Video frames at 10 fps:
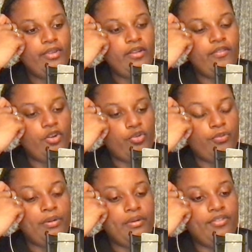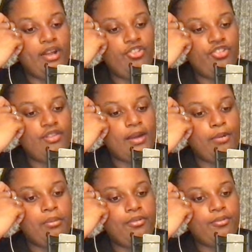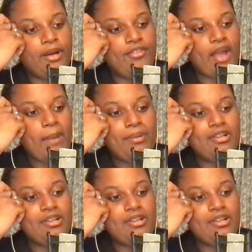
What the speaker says: It starts with the realization that what has happened